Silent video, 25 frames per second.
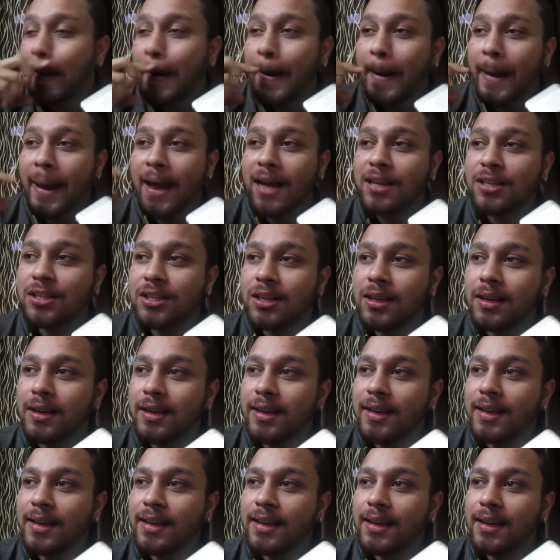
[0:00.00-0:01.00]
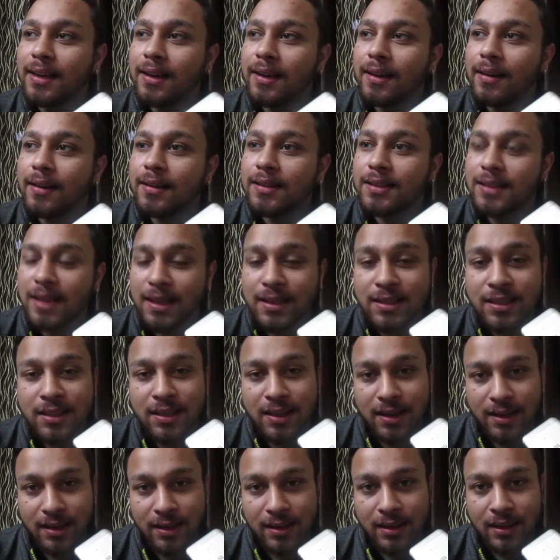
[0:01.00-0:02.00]
actually
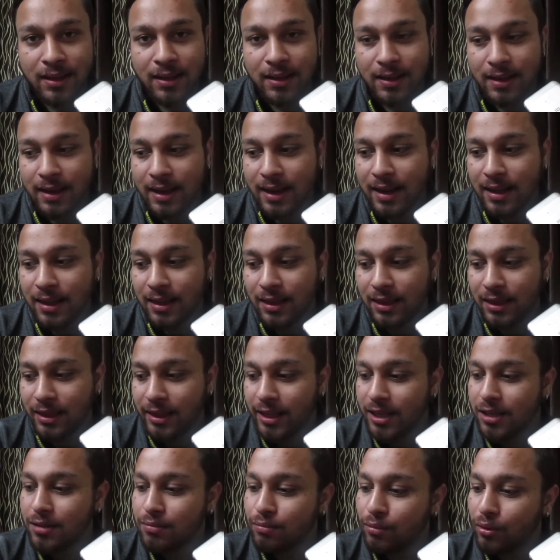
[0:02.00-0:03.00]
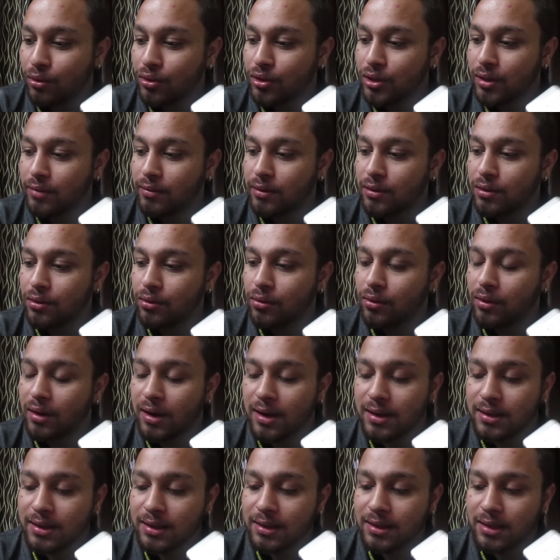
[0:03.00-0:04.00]
sanskrit and this book shiva
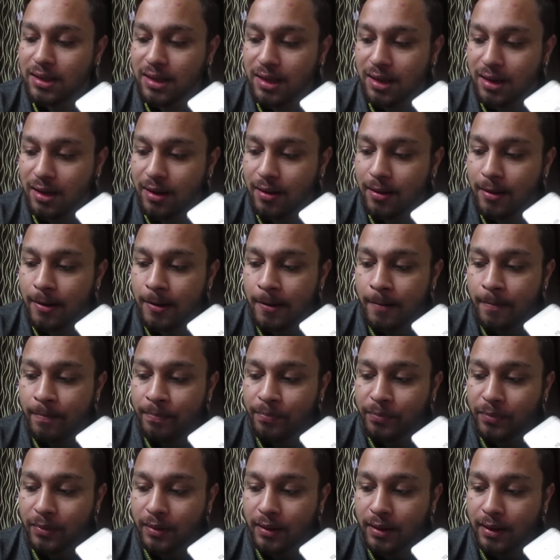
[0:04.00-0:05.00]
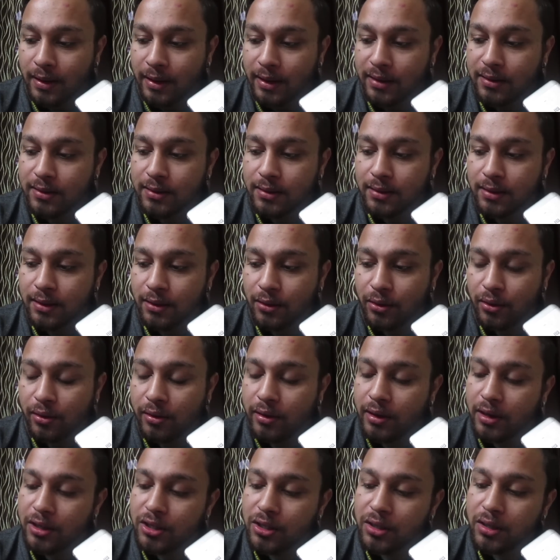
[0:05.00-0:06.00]
sutras it's the it's the
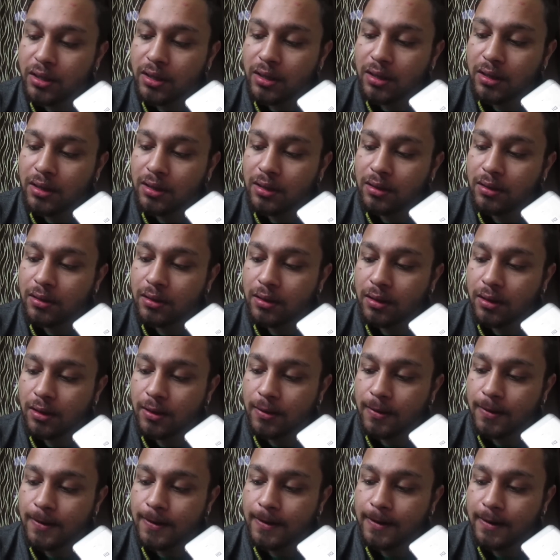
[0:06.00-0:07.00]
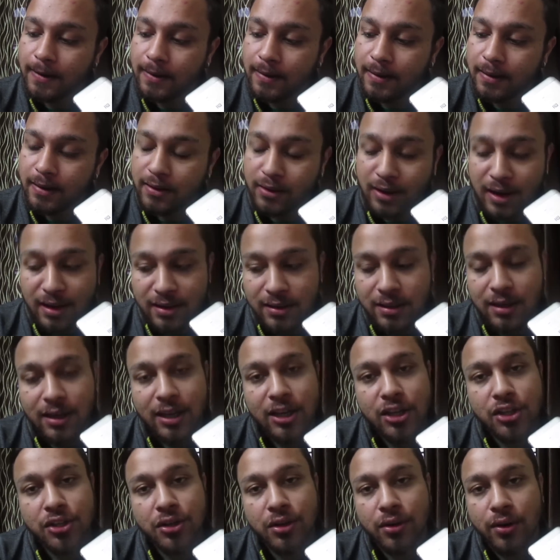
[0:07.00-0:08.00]
original
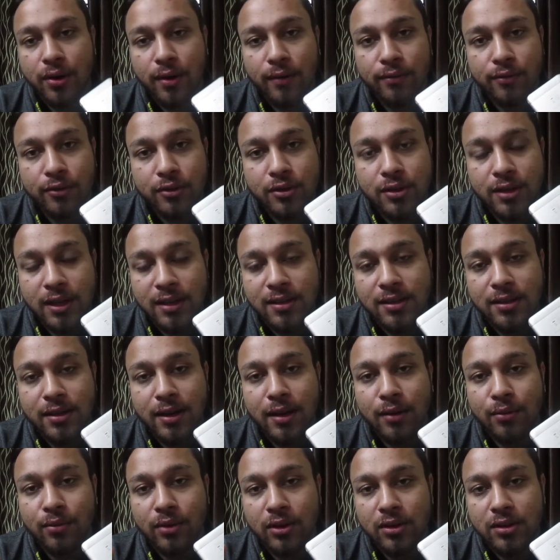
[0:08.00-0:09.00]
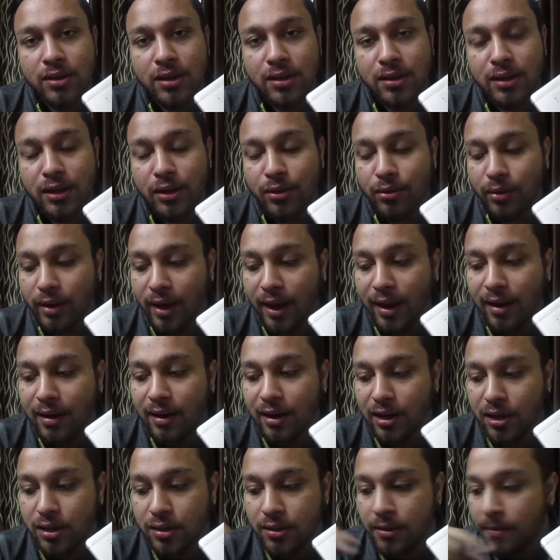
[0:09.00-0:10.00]
translation of those sanskrit verses into
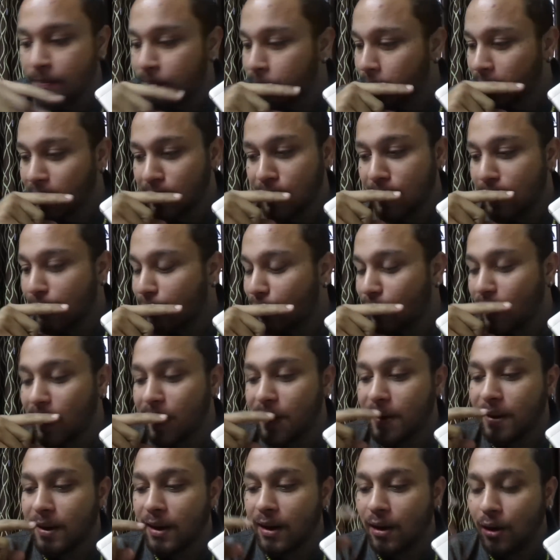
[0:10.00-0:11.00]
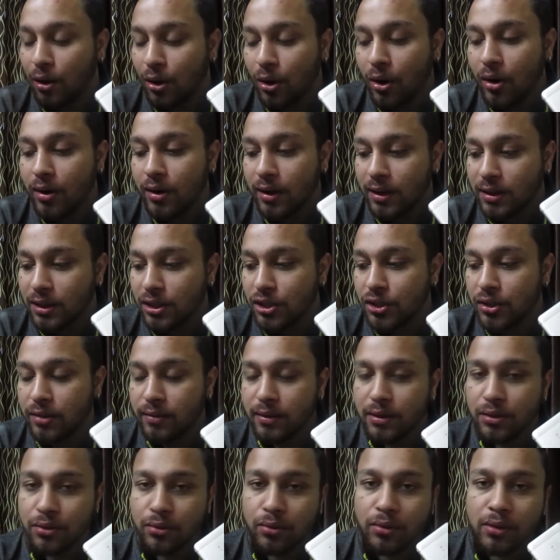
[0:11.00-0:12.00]
english there are quite a lot other shiva
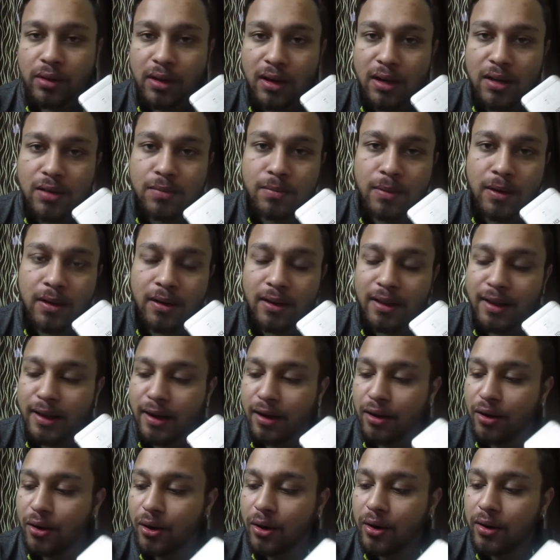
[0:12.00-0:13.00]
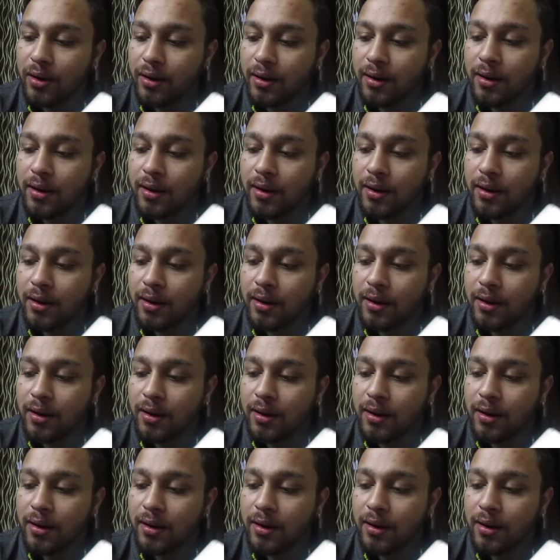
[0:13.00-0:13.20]
sutras but they are not